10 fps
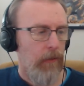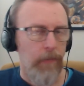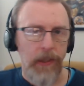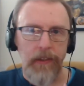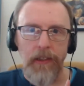
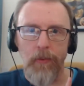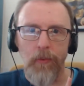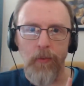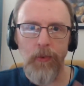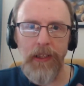But
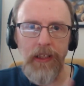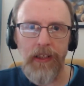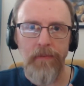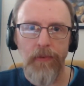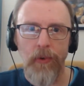really
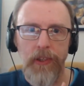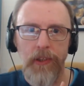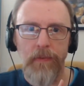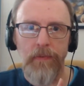looking forward to